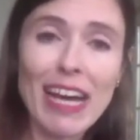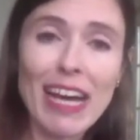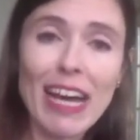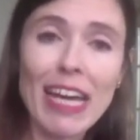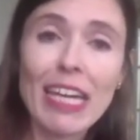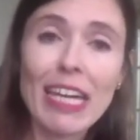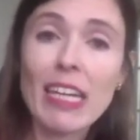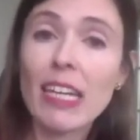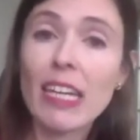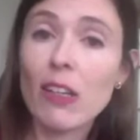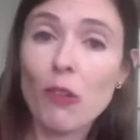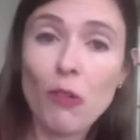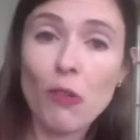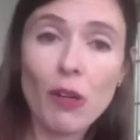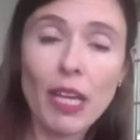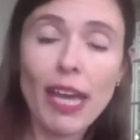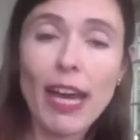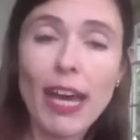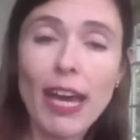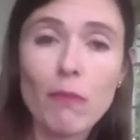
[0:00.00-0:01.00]
can
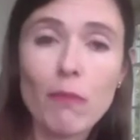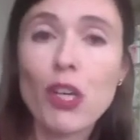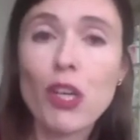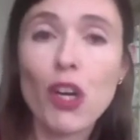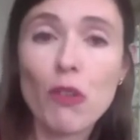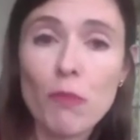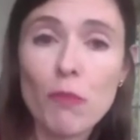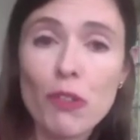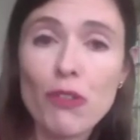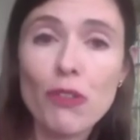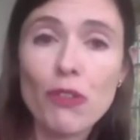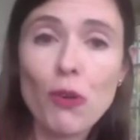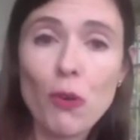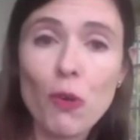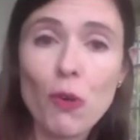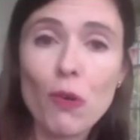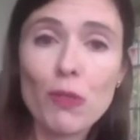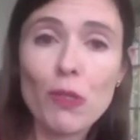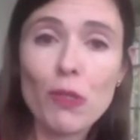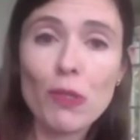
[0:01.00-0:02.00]
already help to open
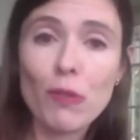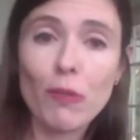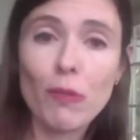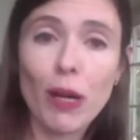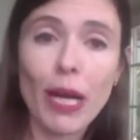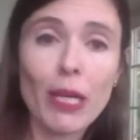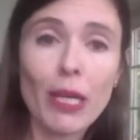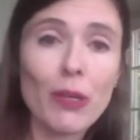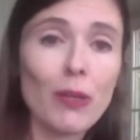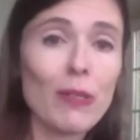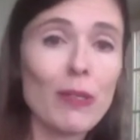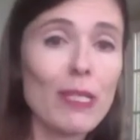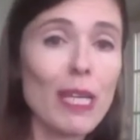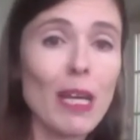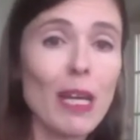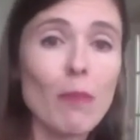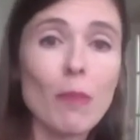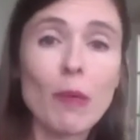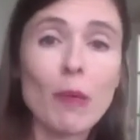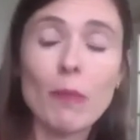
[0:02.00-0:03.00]
doors, right? You can
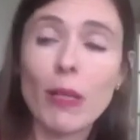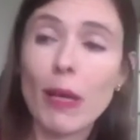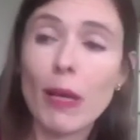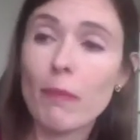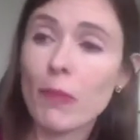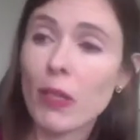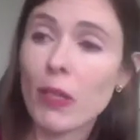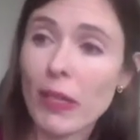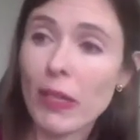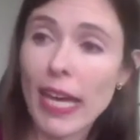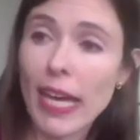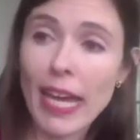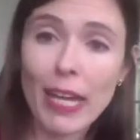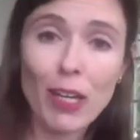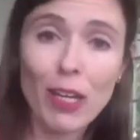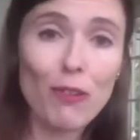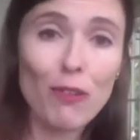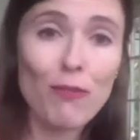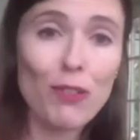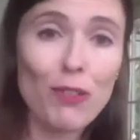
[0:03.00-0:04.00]
tell people, I'm
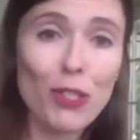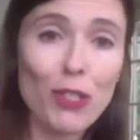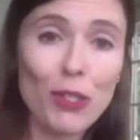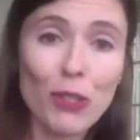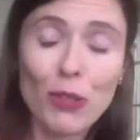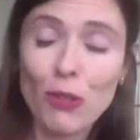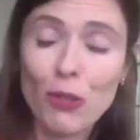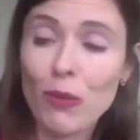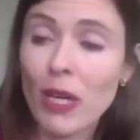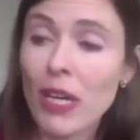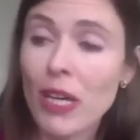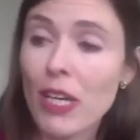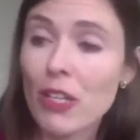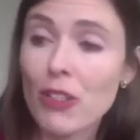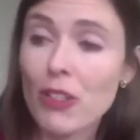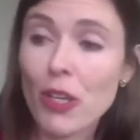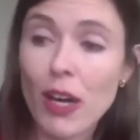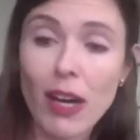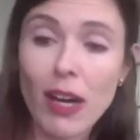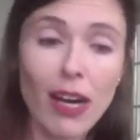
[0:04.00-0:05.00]
heading off to
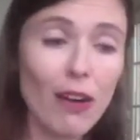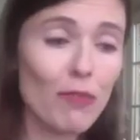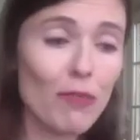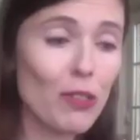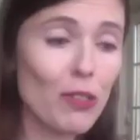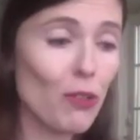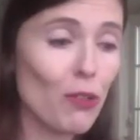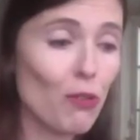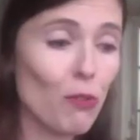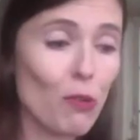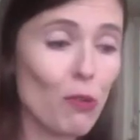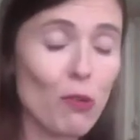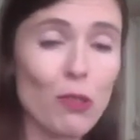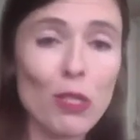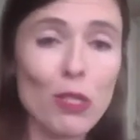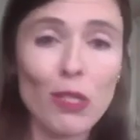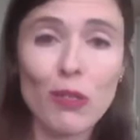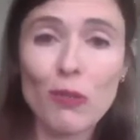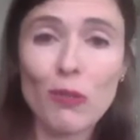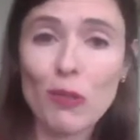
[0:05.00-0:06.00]
Harvard or
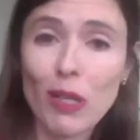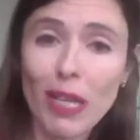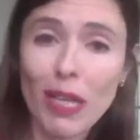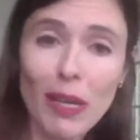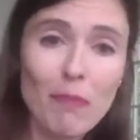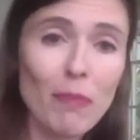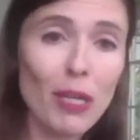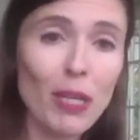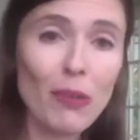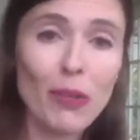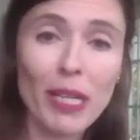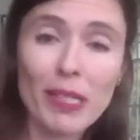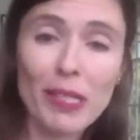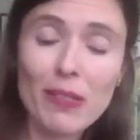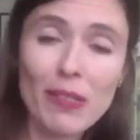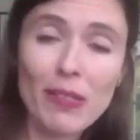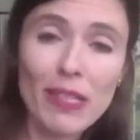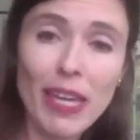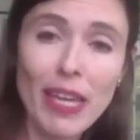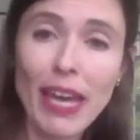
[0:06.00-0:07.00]
Wharton or Columbia or
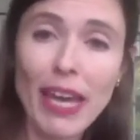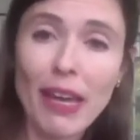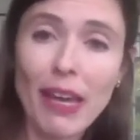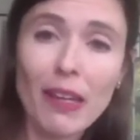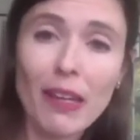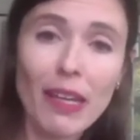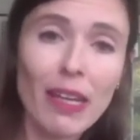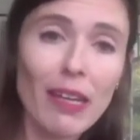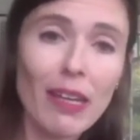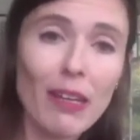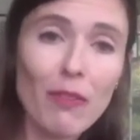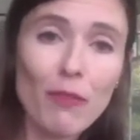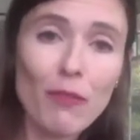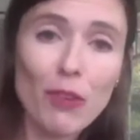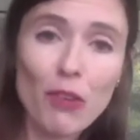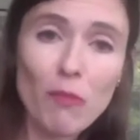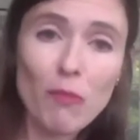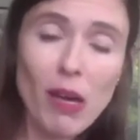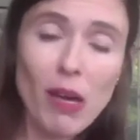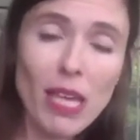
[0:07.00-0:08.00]
INSEAD in a
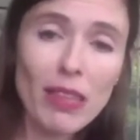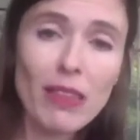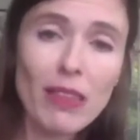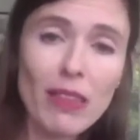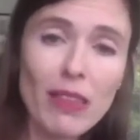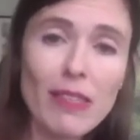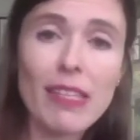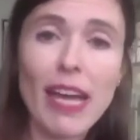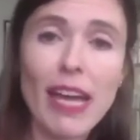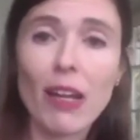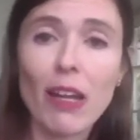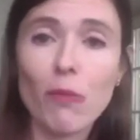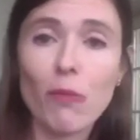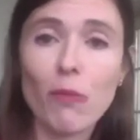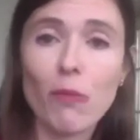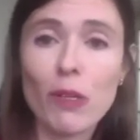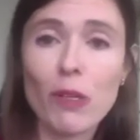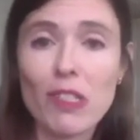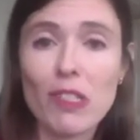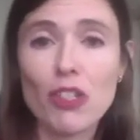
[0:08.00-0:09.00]
few months, and I
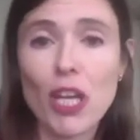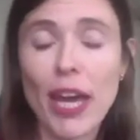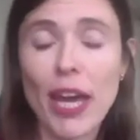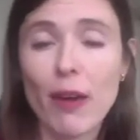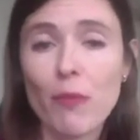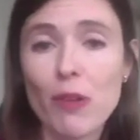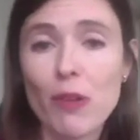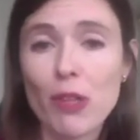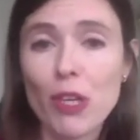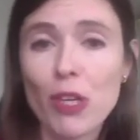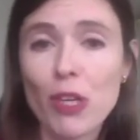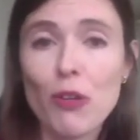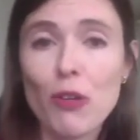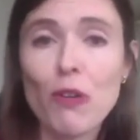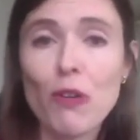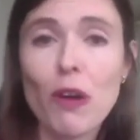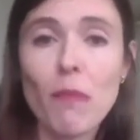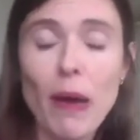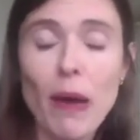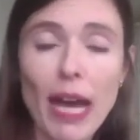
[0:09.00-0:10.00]
wanted to chat with
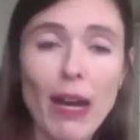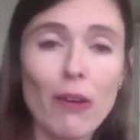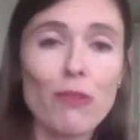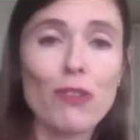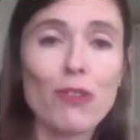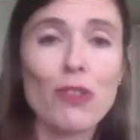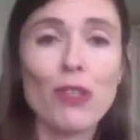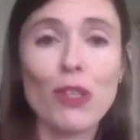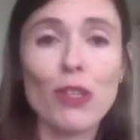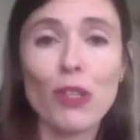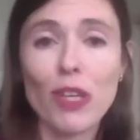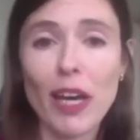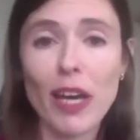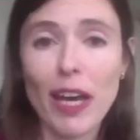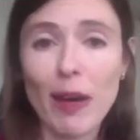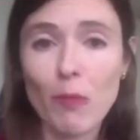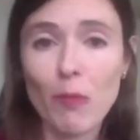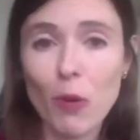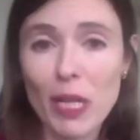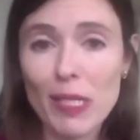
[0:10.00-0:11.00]
you about
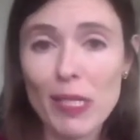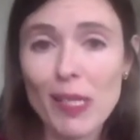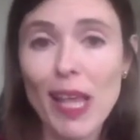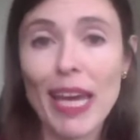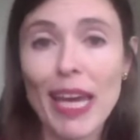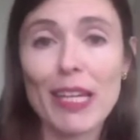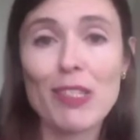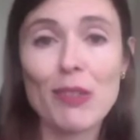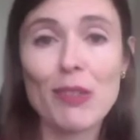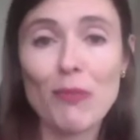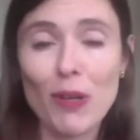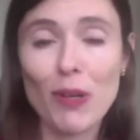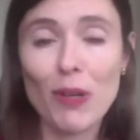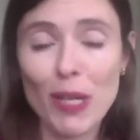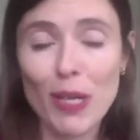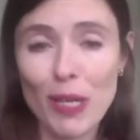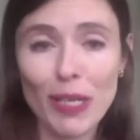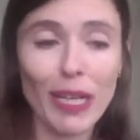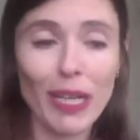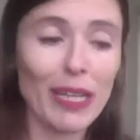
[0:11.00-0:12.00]
what it's like to
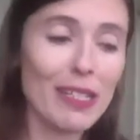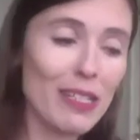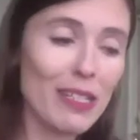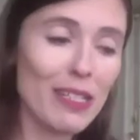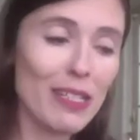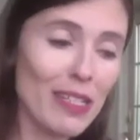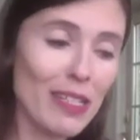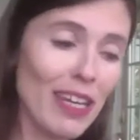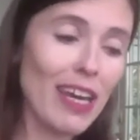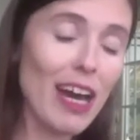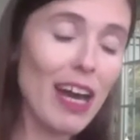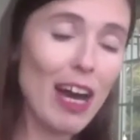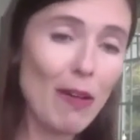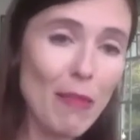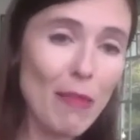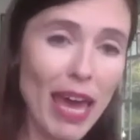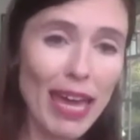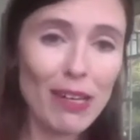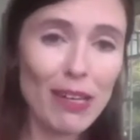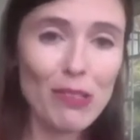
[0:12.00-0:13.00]
work at
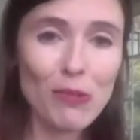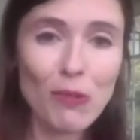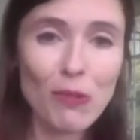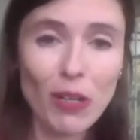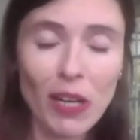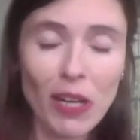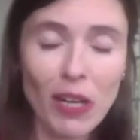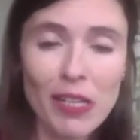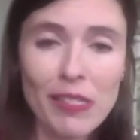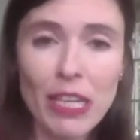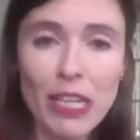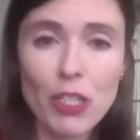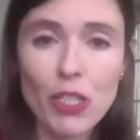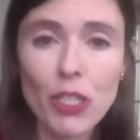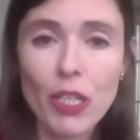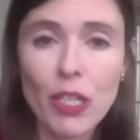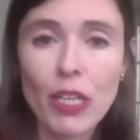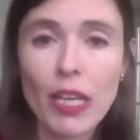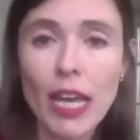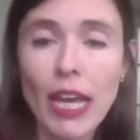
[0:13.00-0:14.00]
X
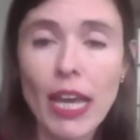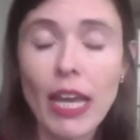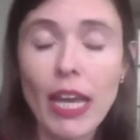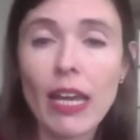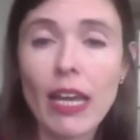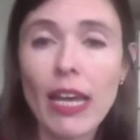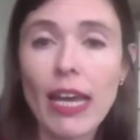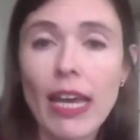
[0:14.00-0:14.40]
organization, and